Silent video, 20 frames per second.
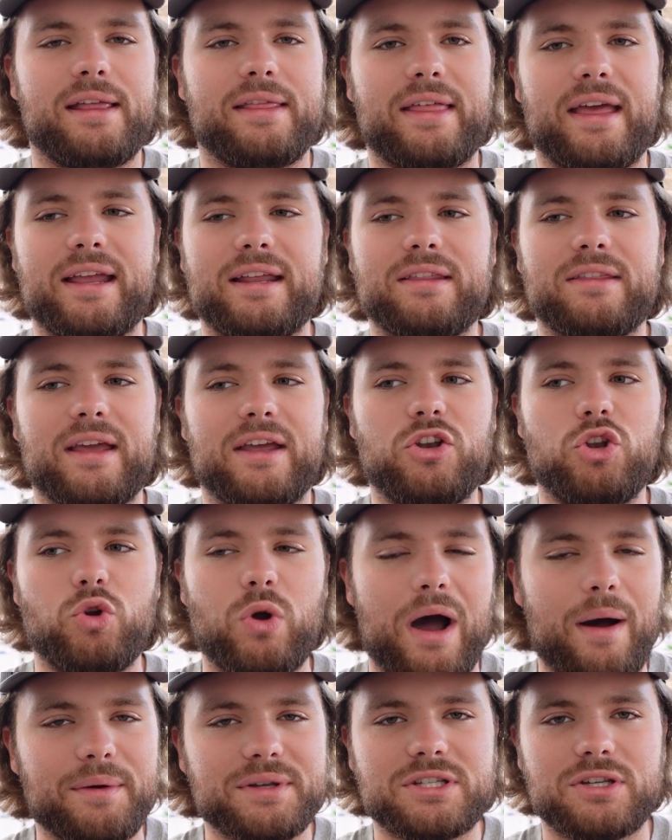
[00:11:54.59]
they they knew
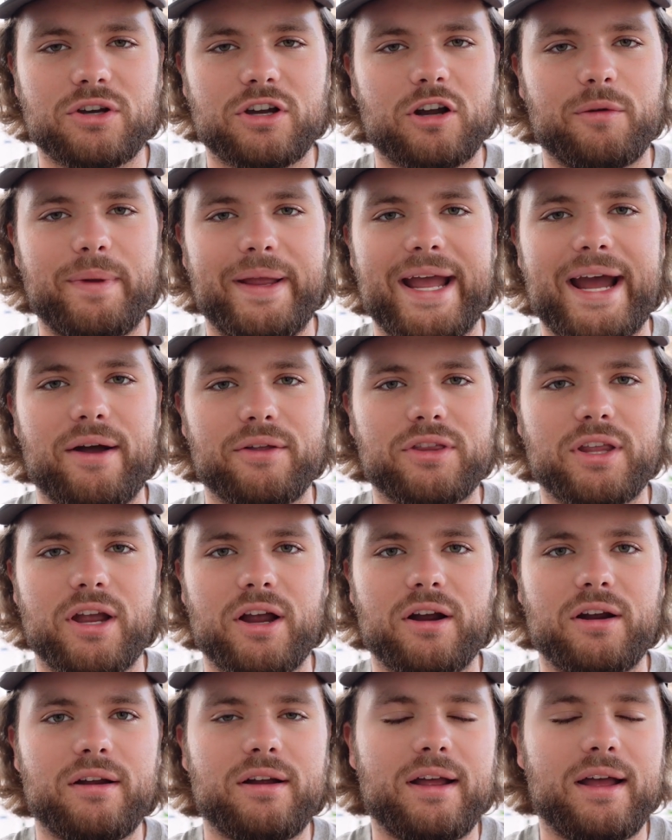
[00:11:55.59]
i was still going to be out
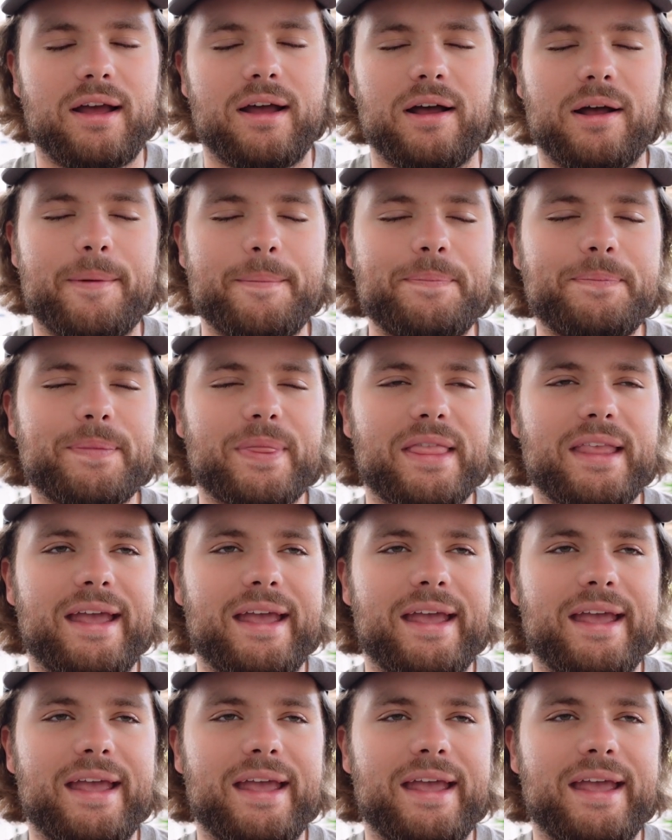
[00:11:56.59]
there um,